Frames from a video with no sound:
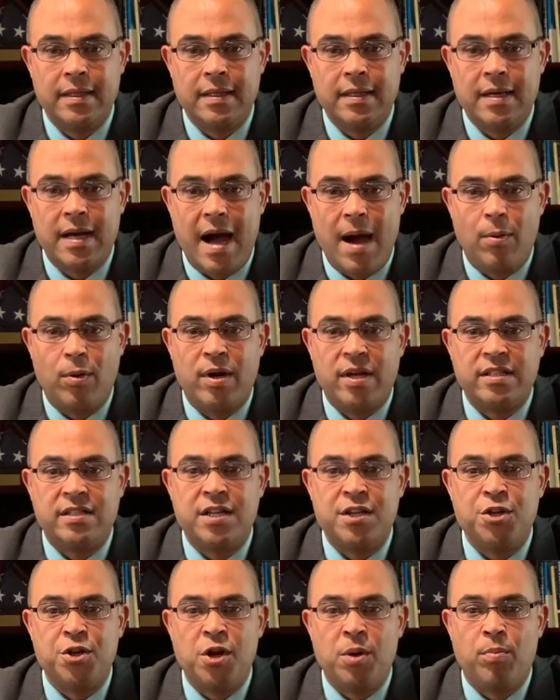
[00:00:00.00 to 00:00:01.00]
I will
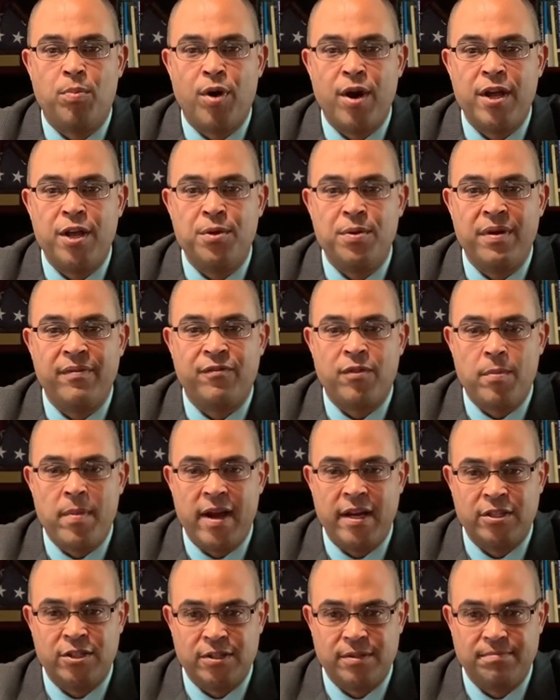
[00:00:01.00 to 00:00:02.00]
continue to bring you
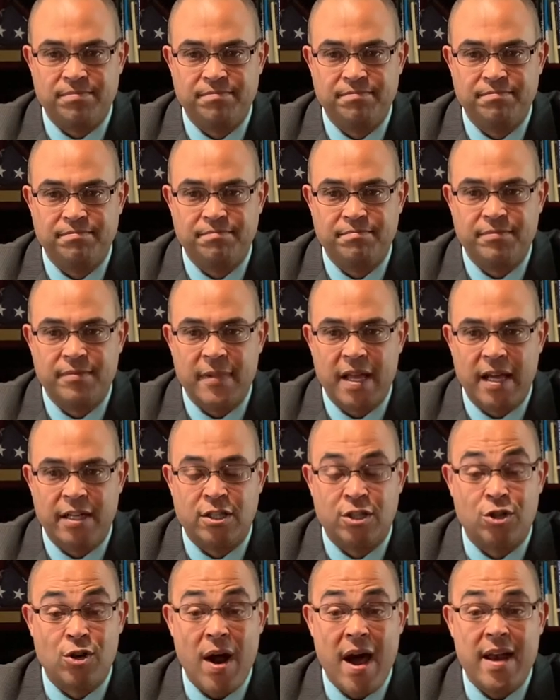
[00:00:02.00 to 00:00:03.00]
information and to
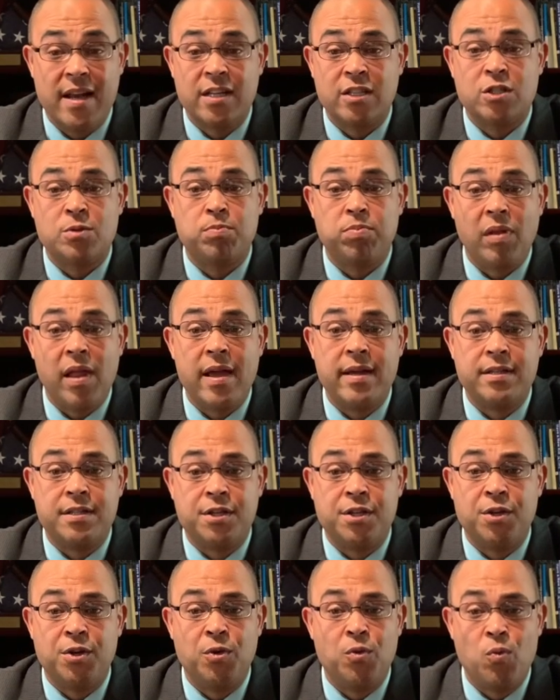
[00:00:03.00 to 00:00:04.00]
try to explain to
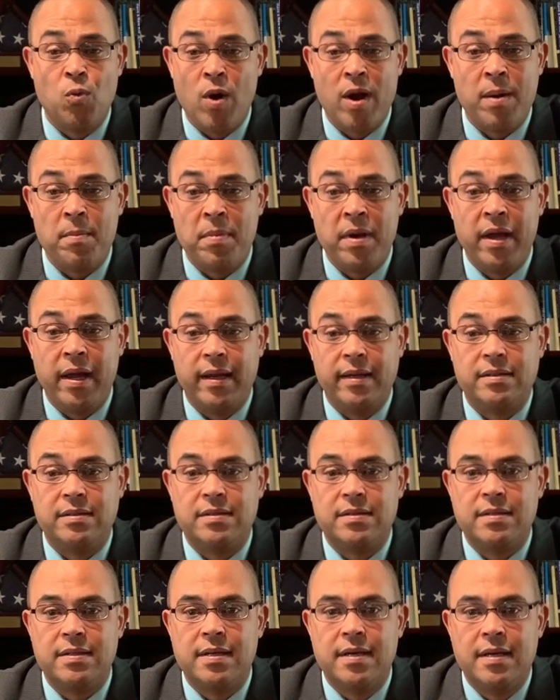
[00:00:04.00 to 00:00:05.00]
you what it
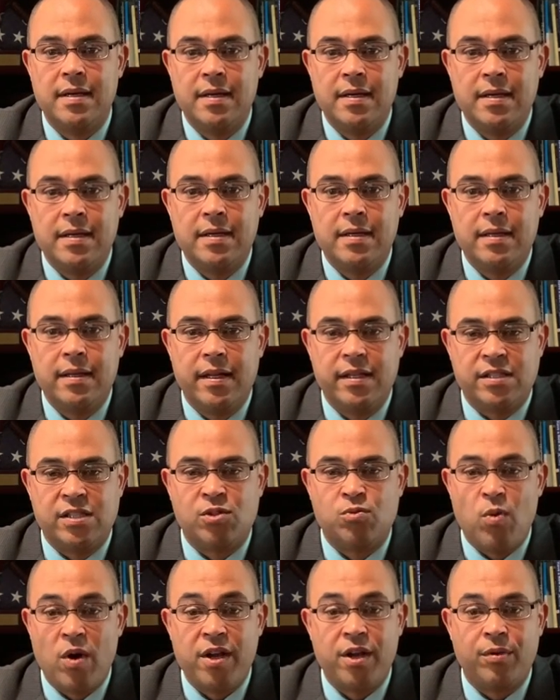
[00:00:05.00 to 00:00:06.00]
means. This is
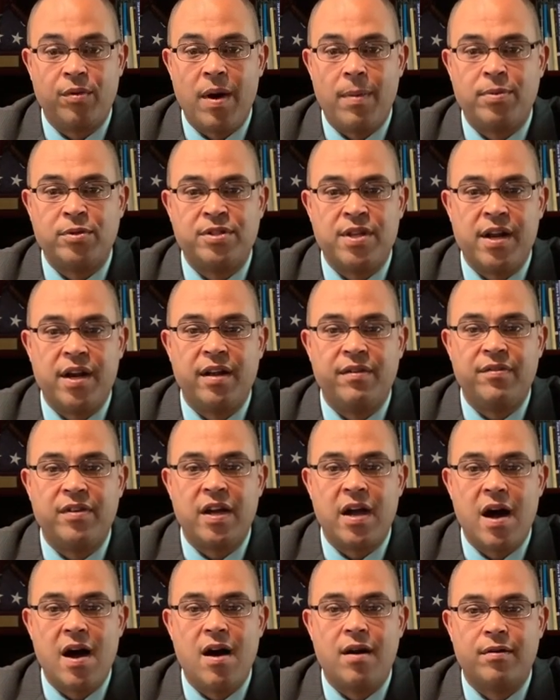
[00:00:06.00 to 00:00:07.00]
what your representative to
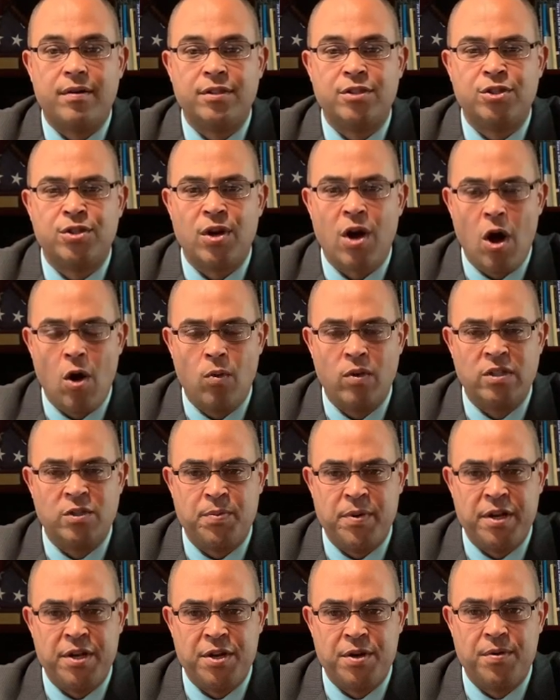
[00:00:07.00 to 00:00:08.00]
Congress should always
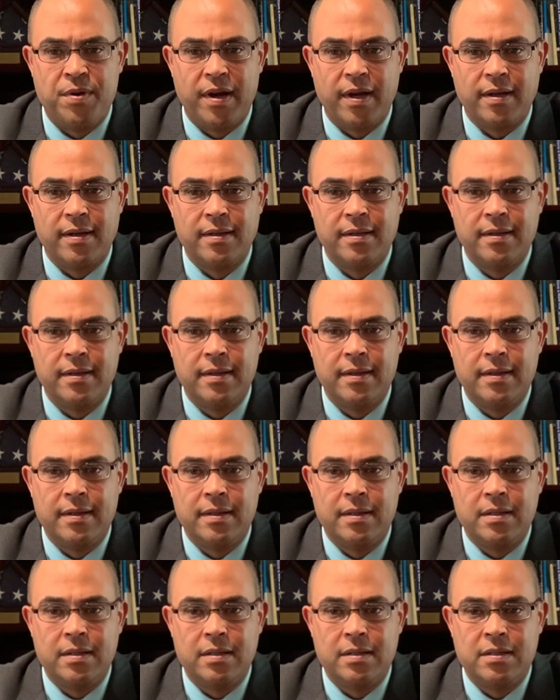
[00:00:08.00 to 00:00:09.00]
be doing,
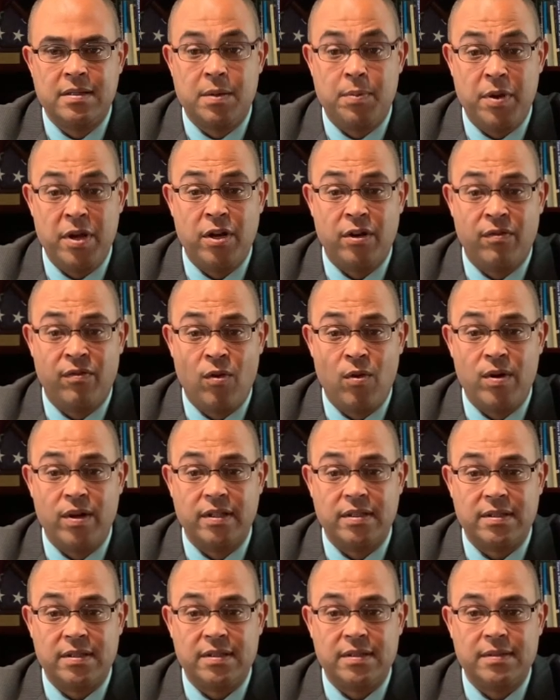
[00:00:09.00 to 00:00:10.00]
to be your
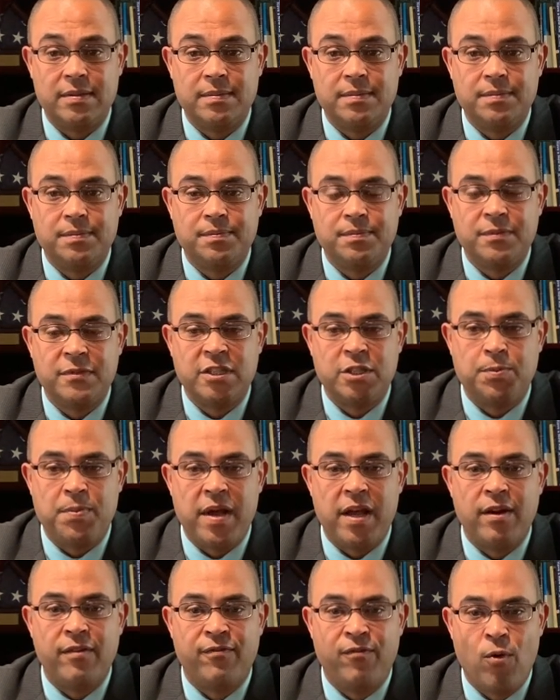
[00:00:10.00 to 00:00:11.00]
voice,
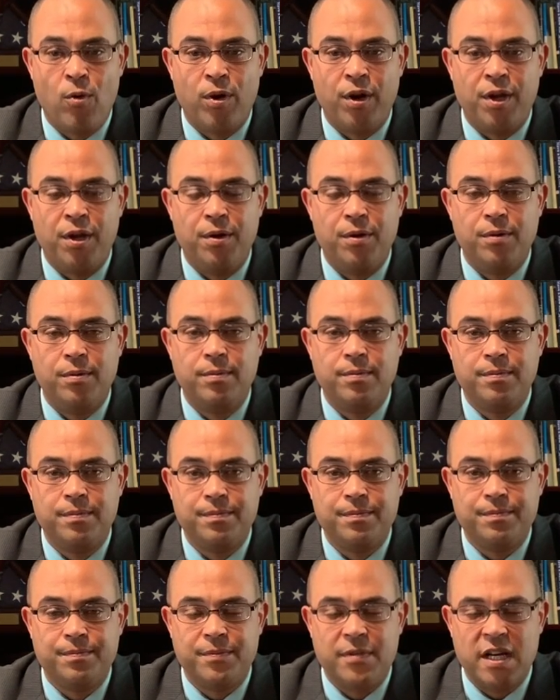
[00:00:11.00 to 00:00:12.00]
speaking for you
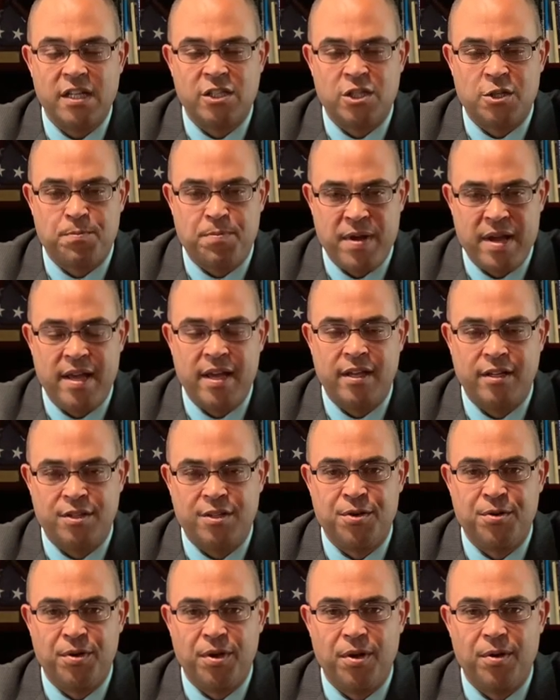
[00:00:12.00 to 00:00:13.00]
and speaking
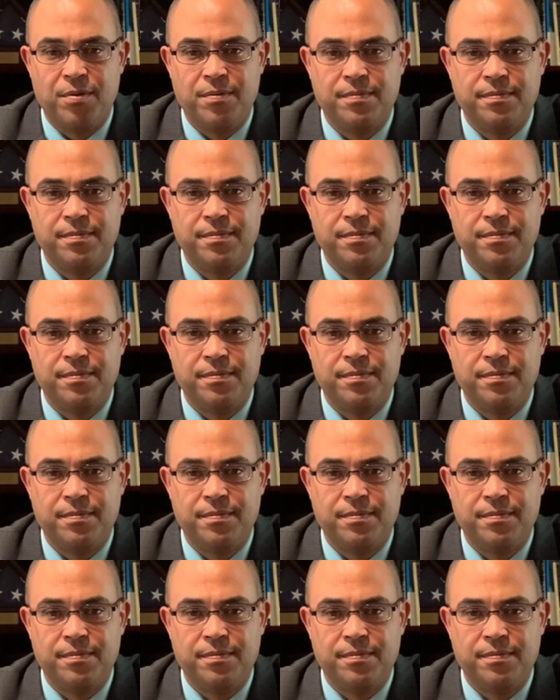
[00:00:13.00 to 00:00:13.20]
to you.